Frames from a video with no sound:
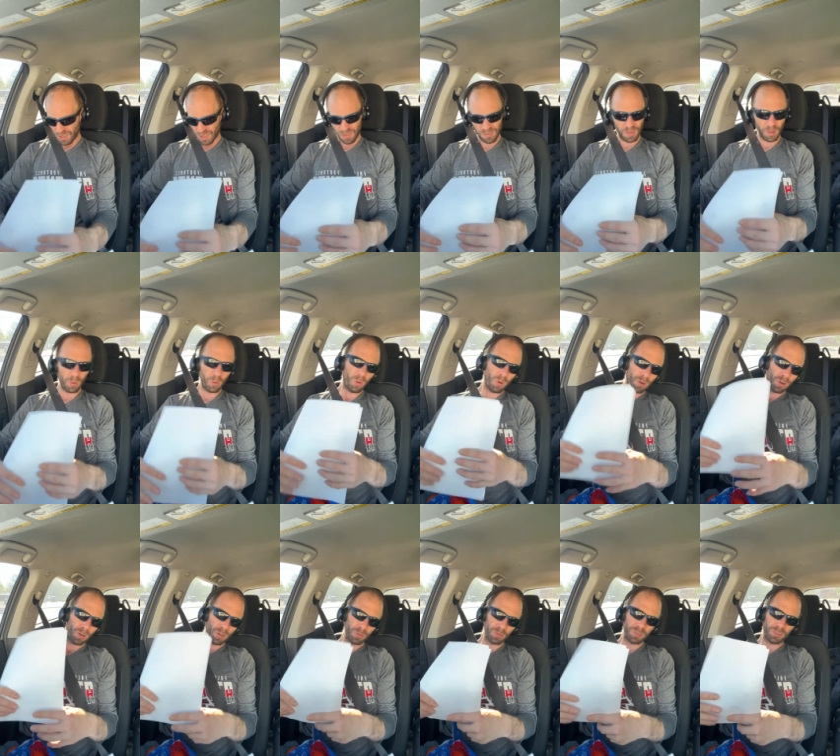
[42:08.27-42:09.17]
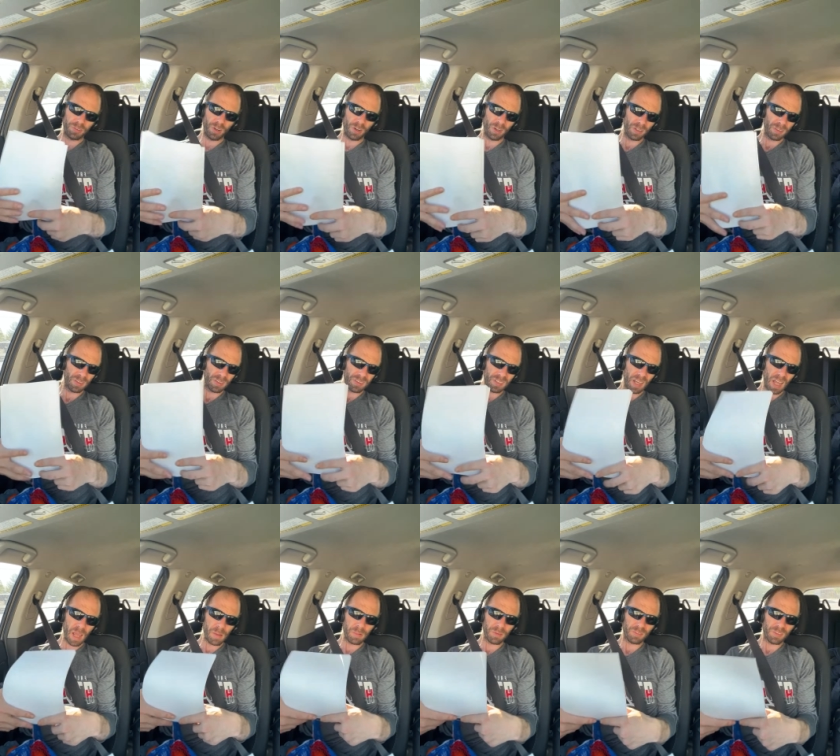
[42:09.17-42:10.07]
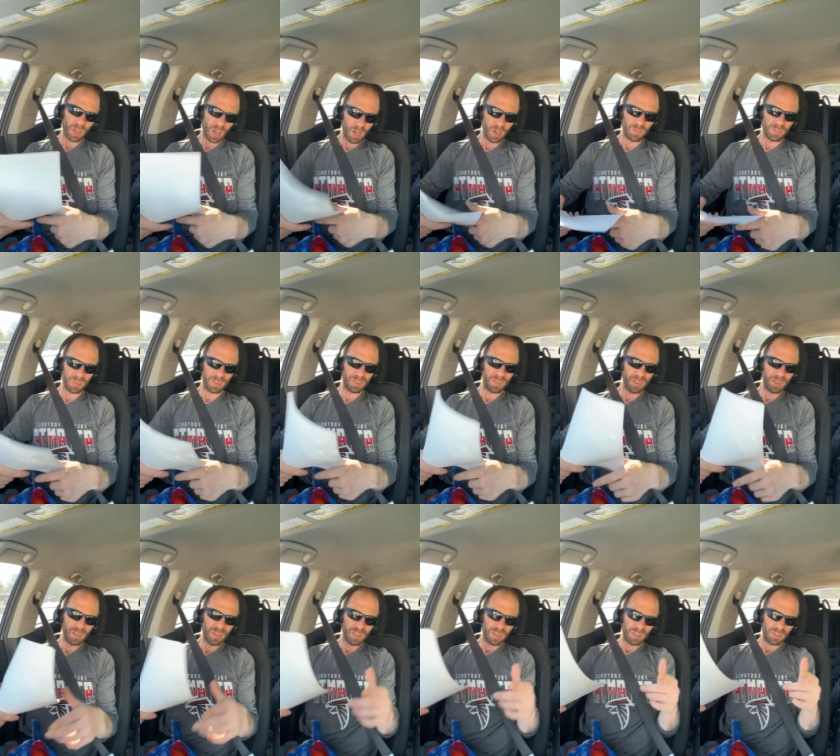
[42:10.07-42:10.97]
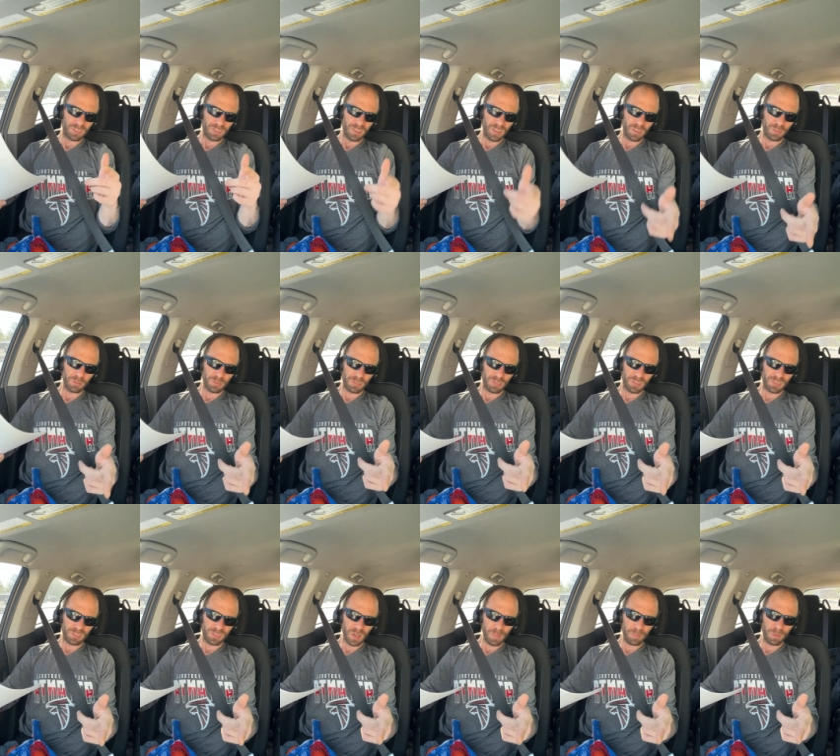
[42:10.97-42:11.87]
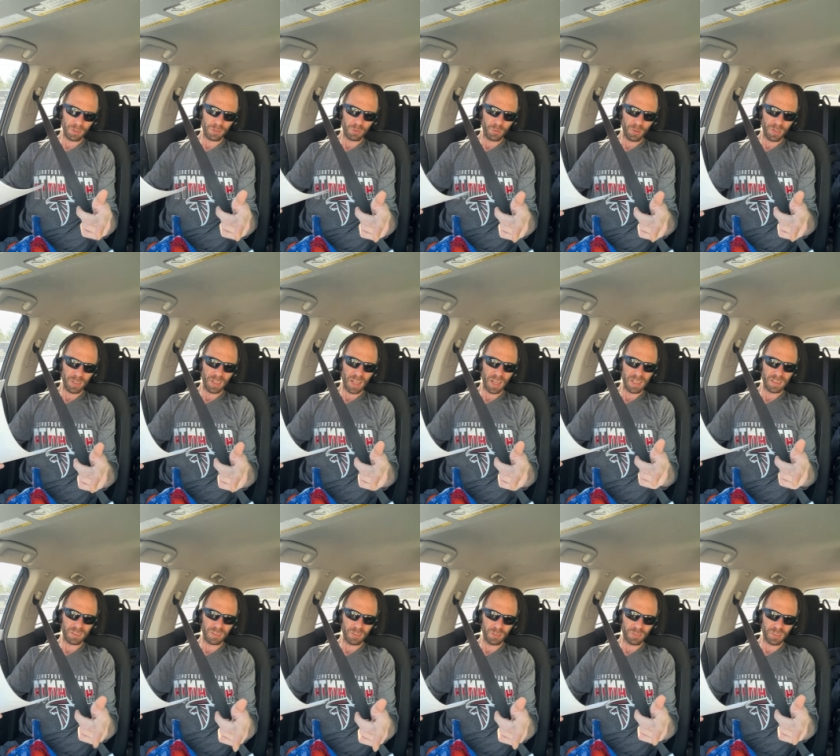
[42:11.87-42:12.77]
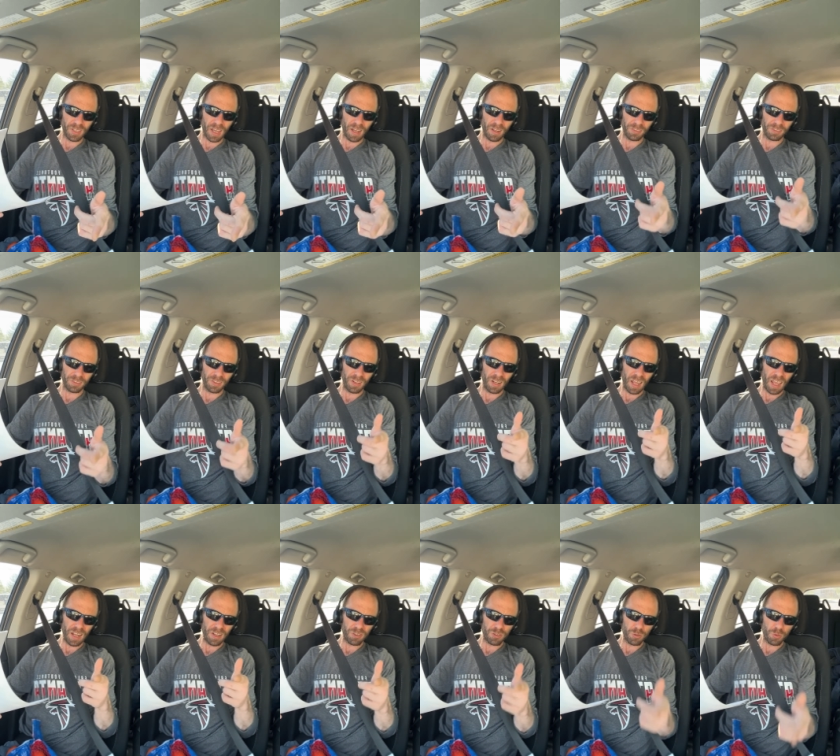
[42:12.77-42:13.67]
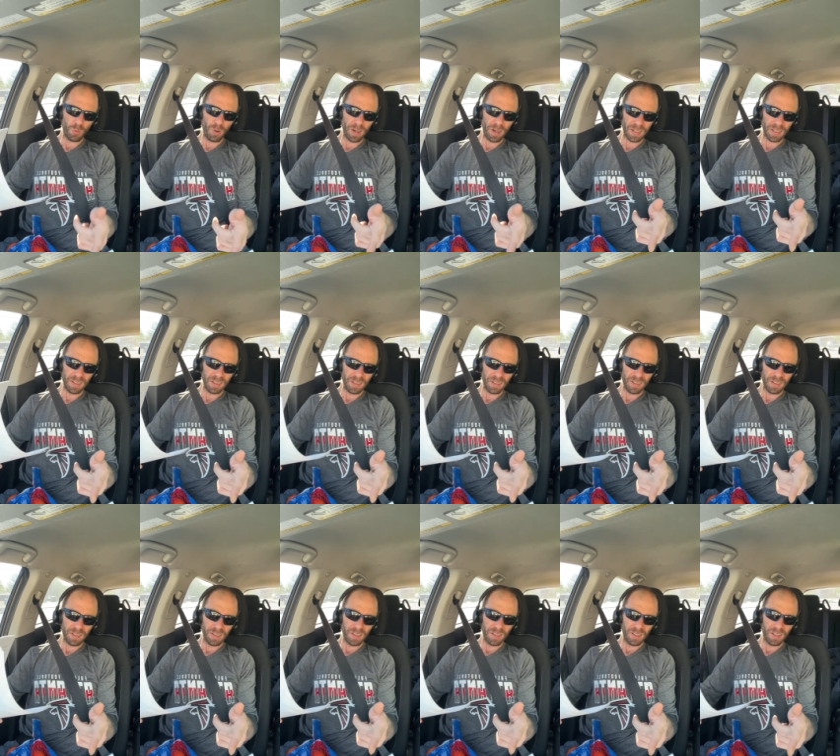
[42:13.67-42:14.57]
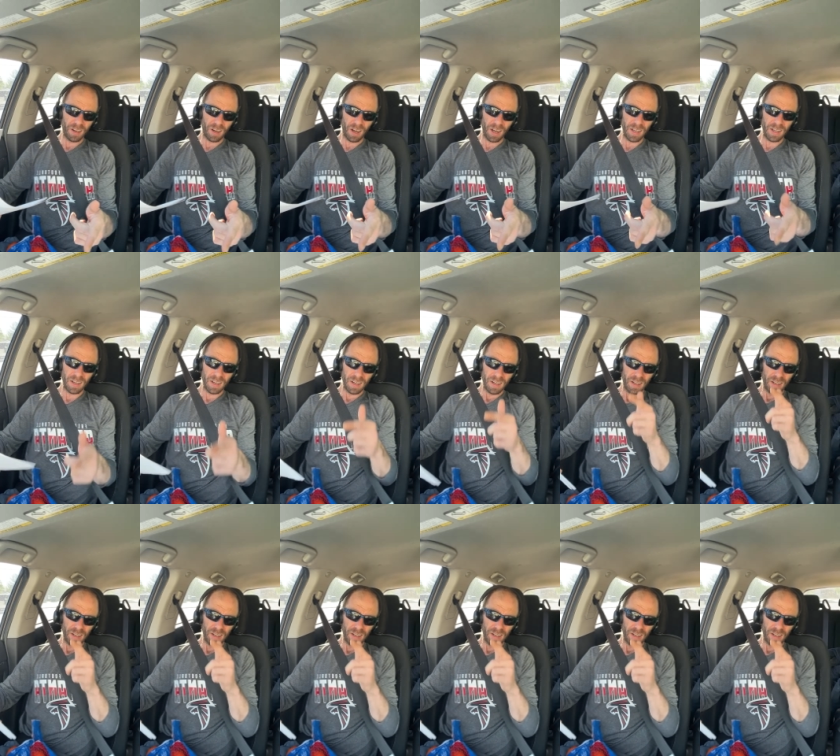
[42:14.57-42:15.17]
order. It was during the time of COVID. So this was December 28, 2020. All right.